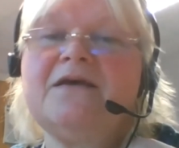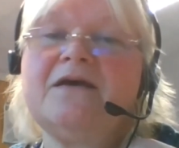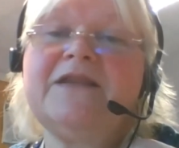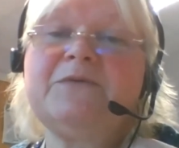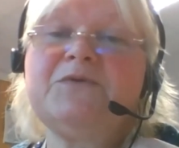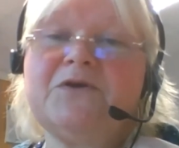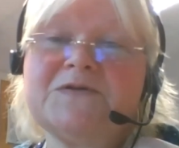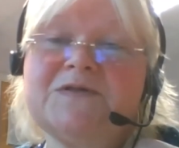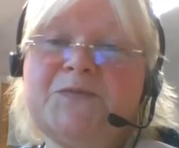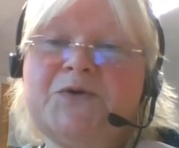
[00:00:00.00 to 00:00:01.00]
and they will
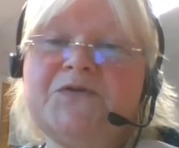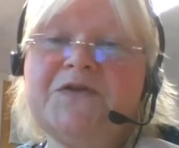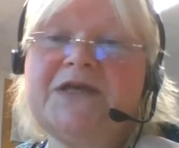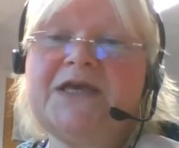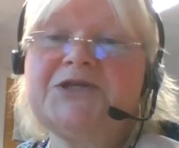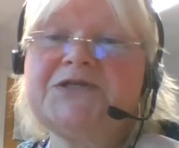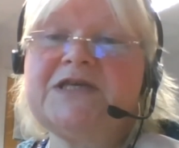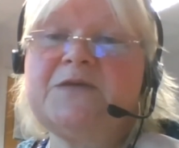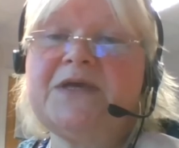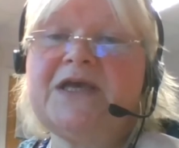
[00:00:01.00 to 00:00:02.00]
not support the
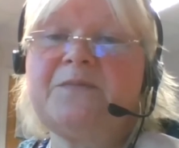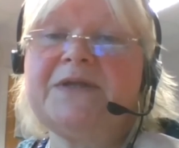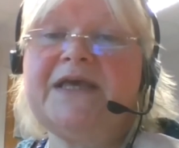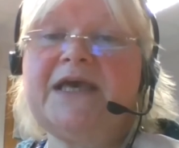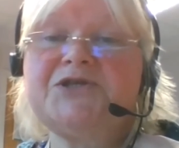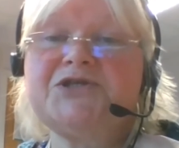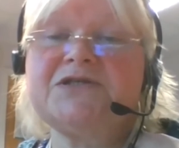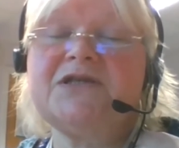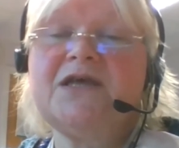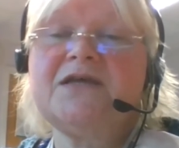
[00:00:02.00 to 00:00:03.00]
EHCP
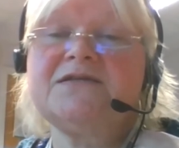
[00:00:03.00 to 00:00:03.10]
application